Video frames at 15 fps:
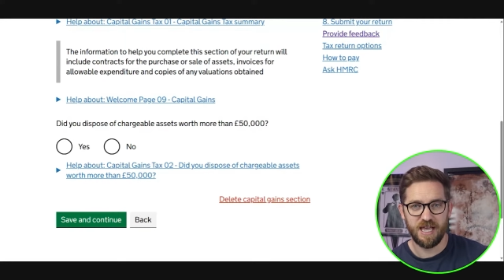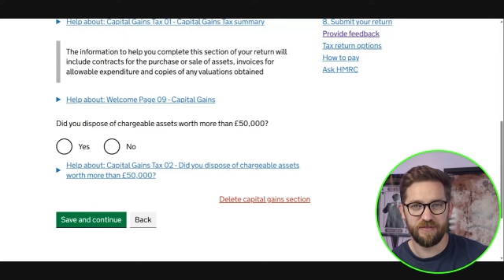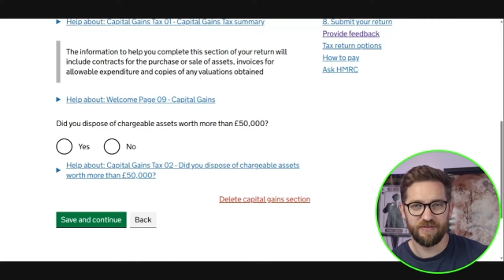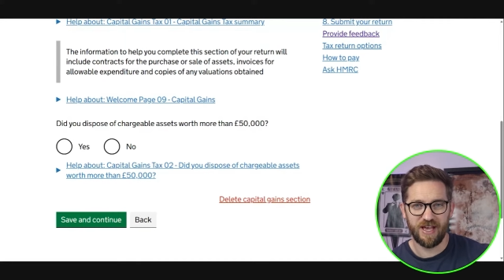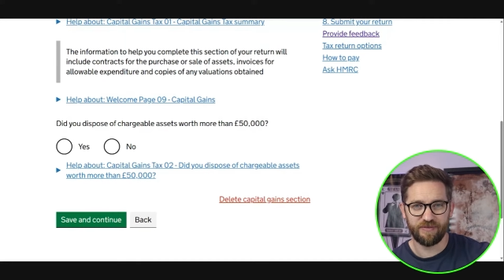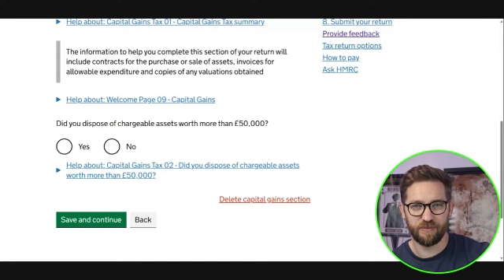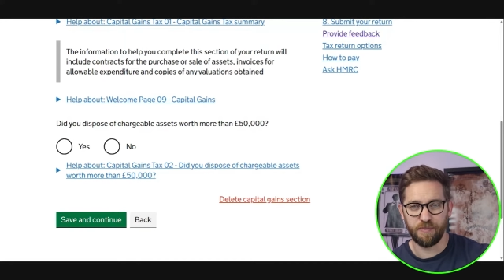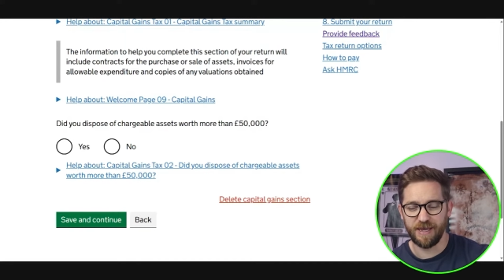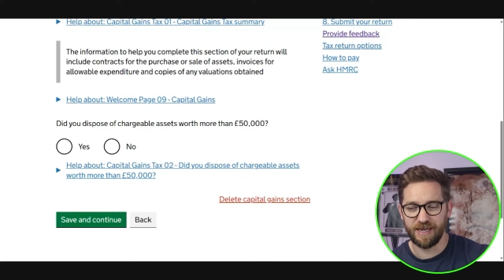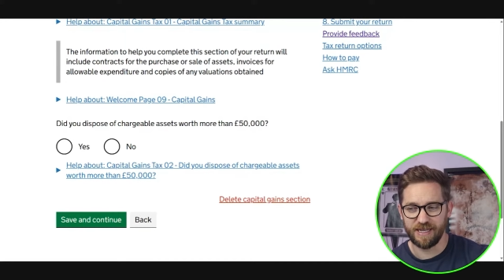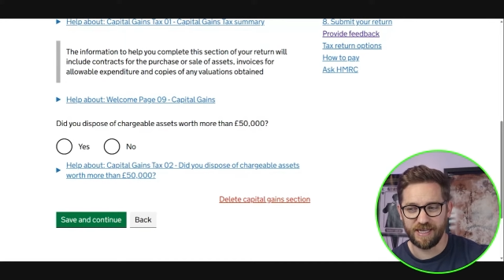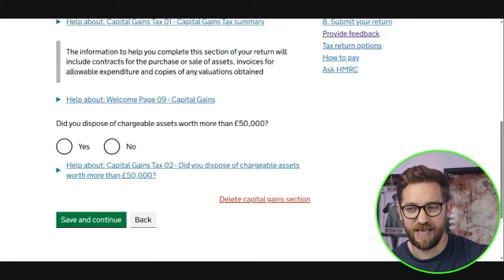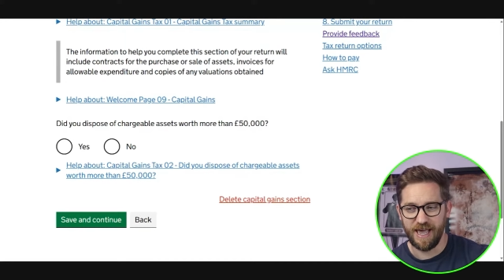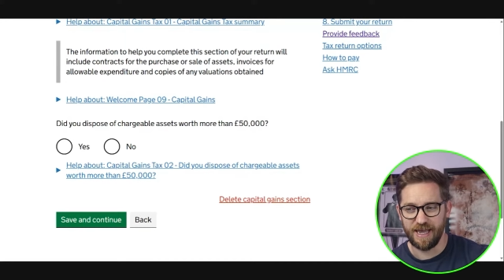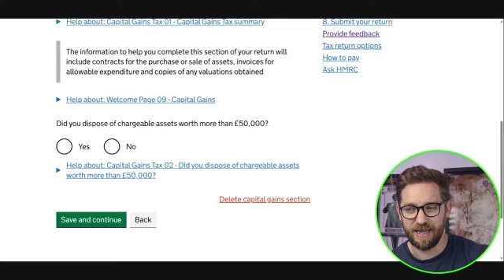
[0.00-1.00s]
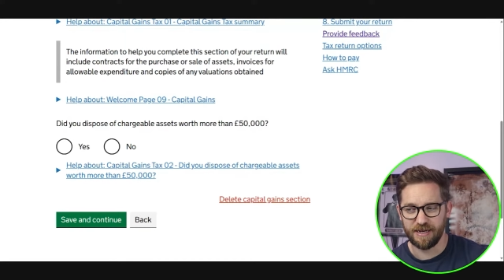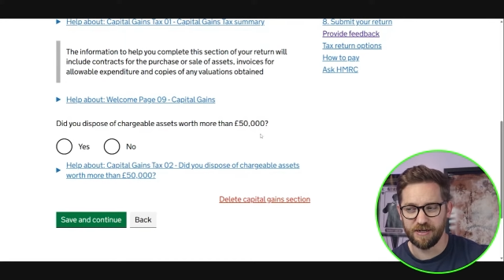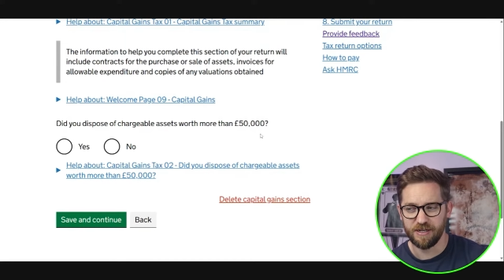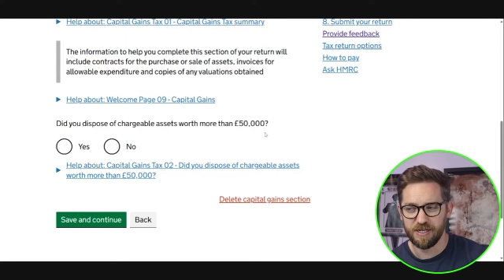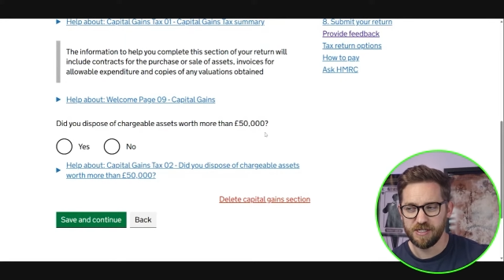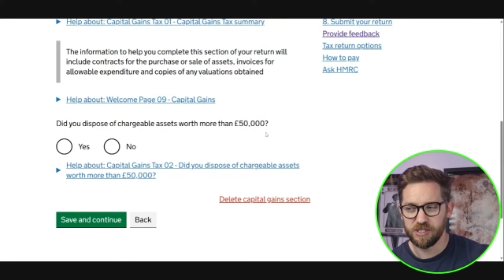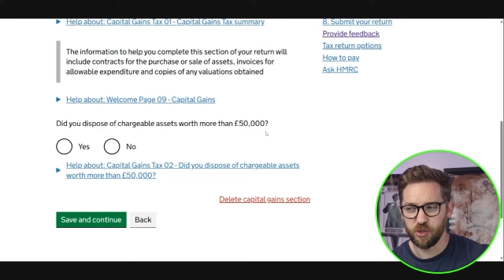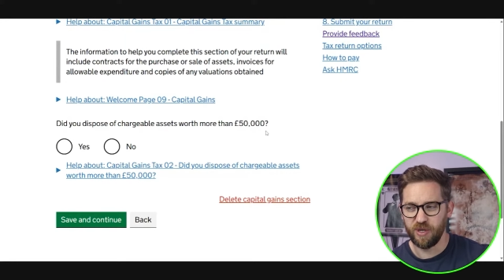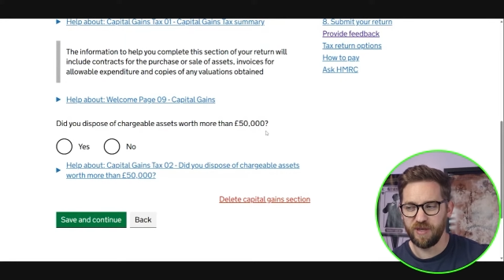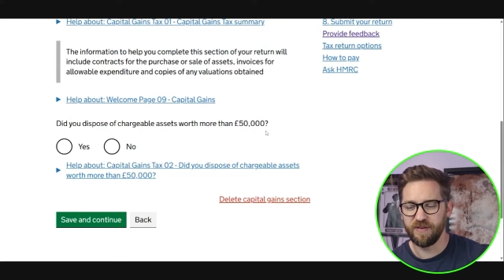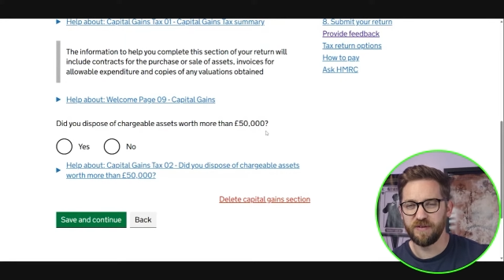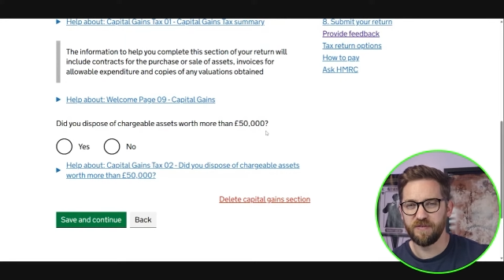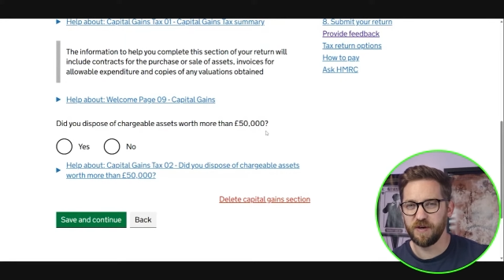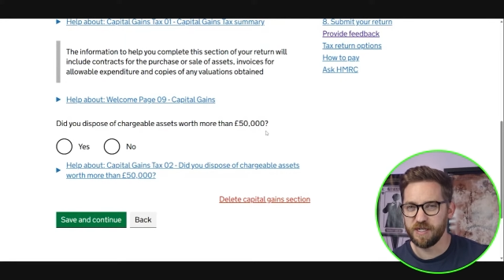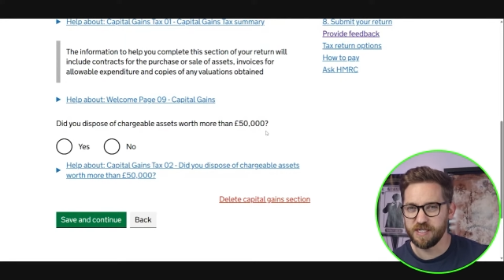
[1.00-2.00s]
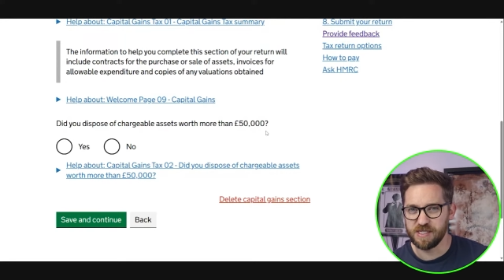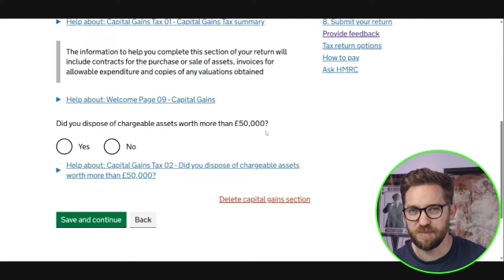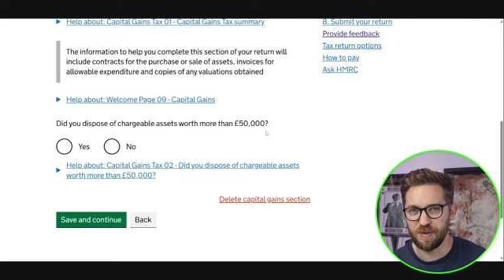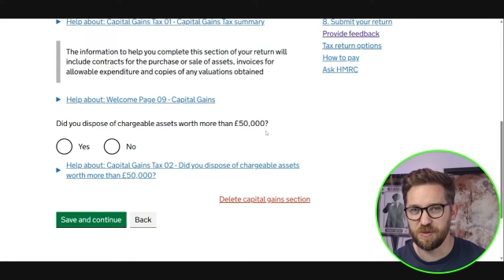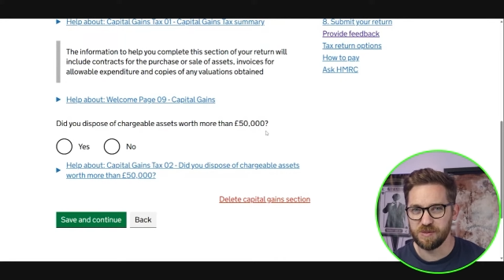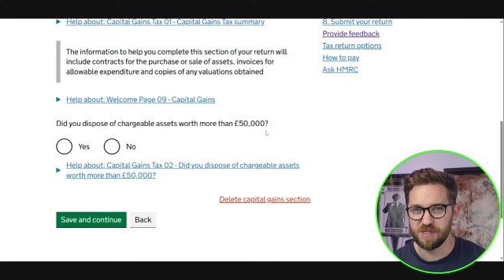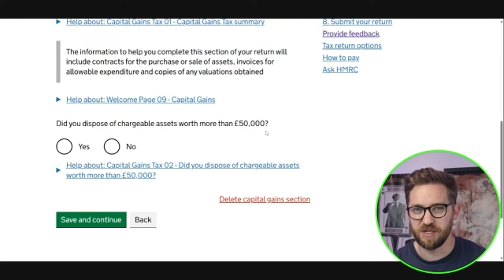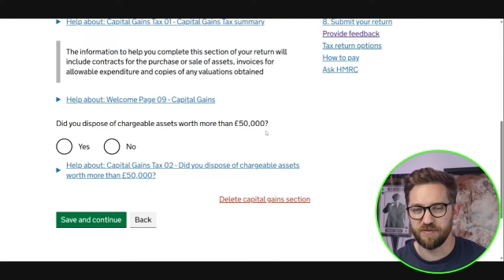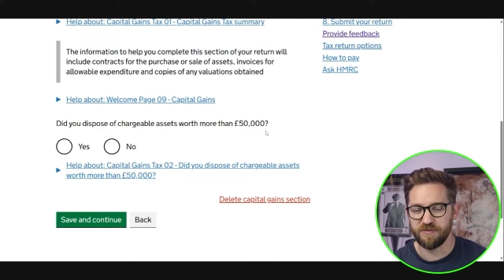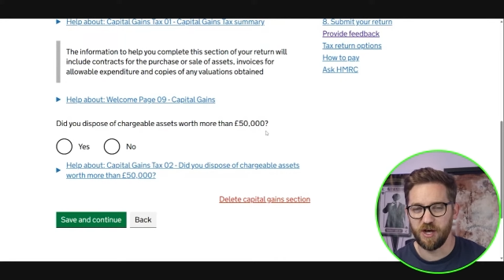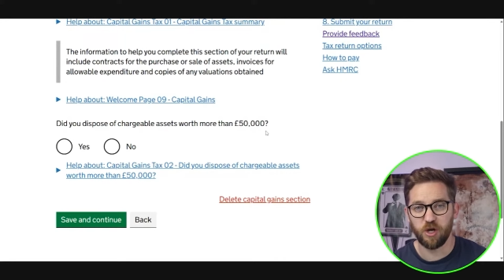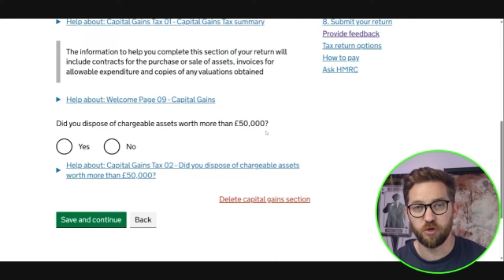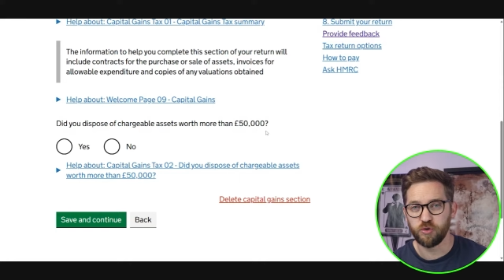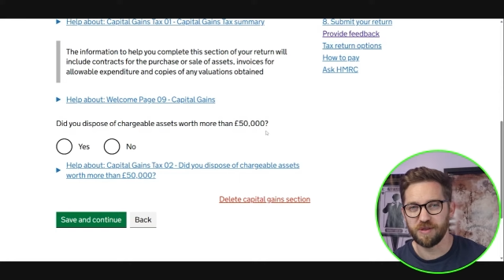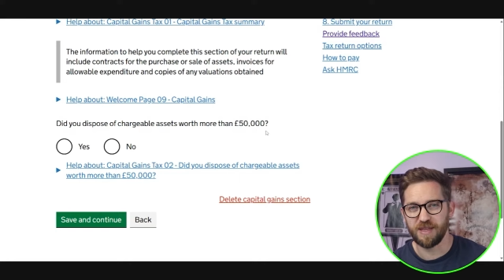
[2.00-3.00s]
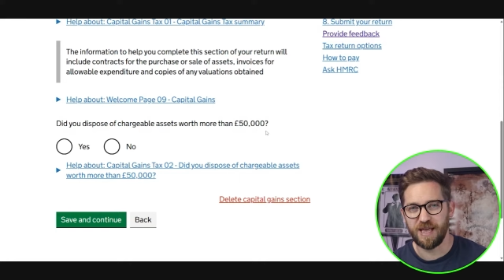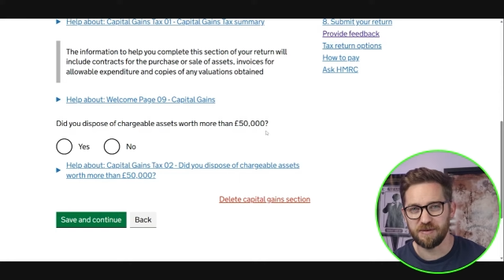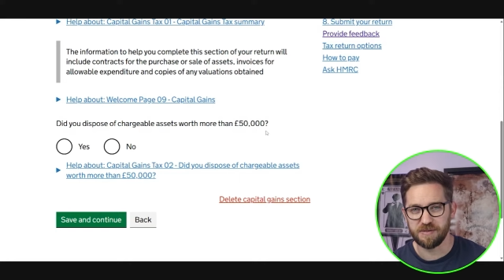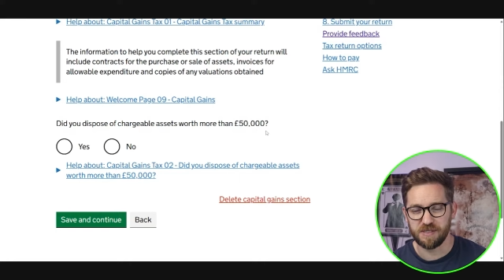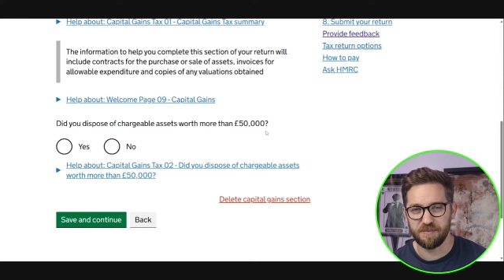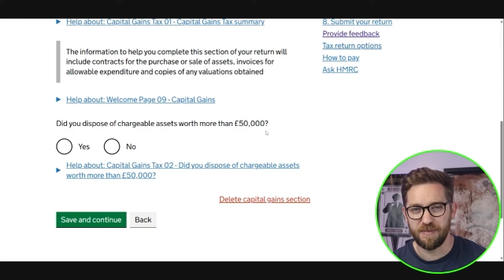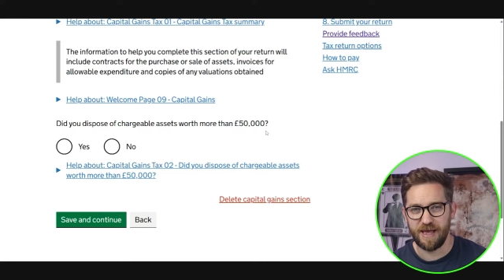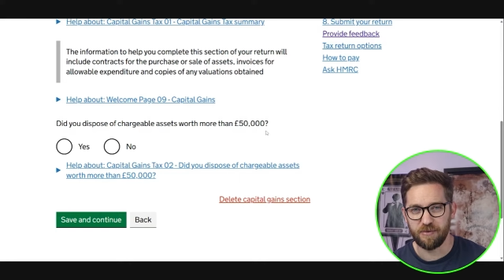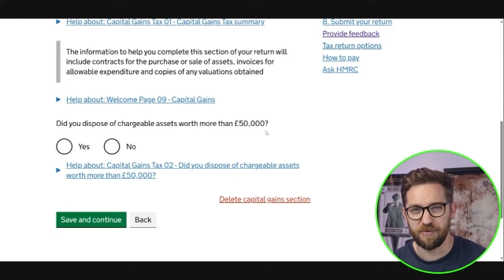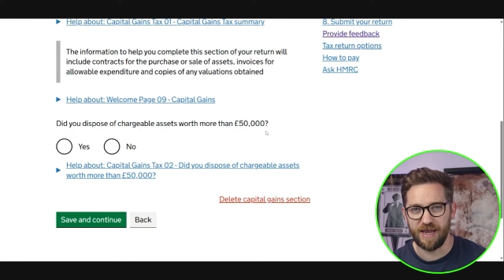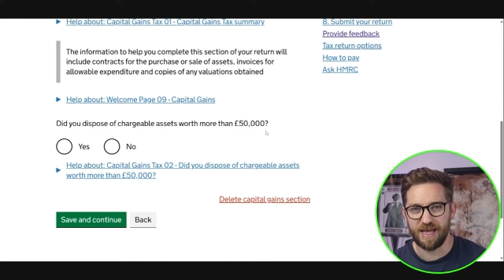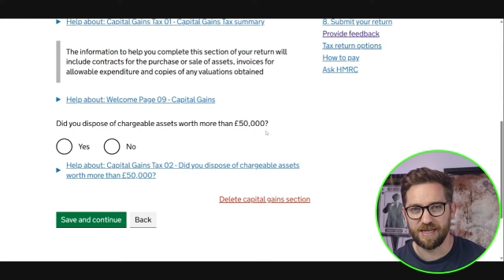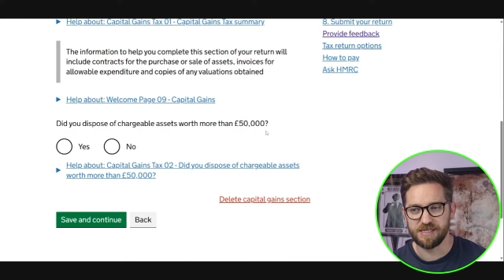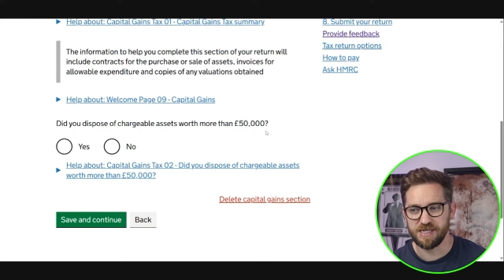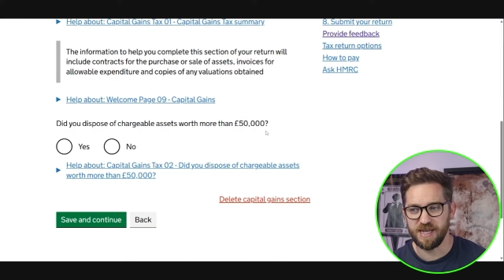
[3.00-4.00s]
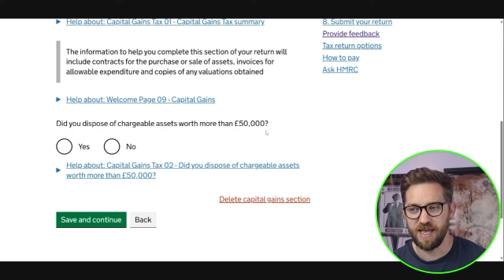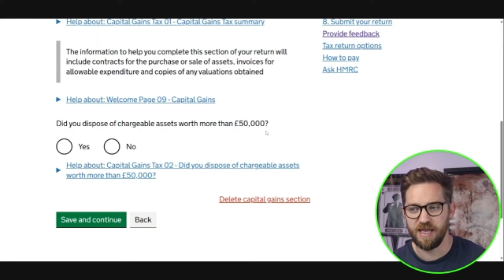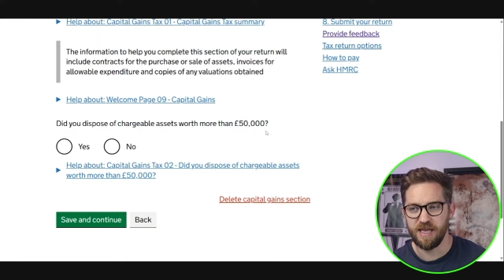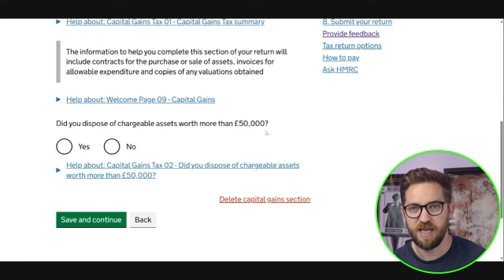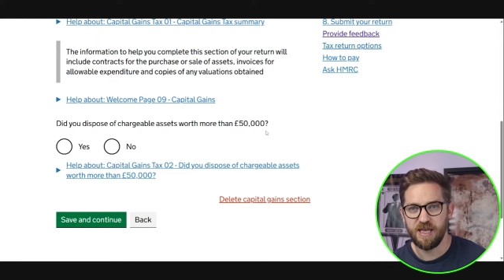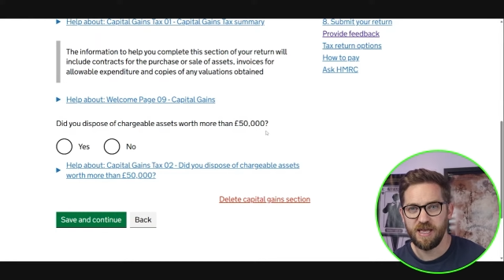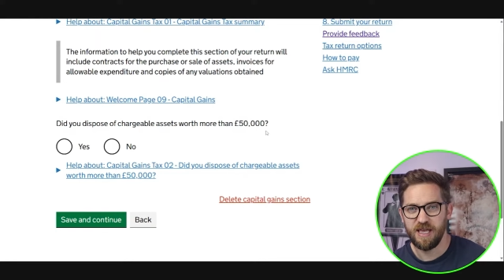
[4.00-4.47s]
if you haven't made a gain. So even if I disposed of a £100,000 asset,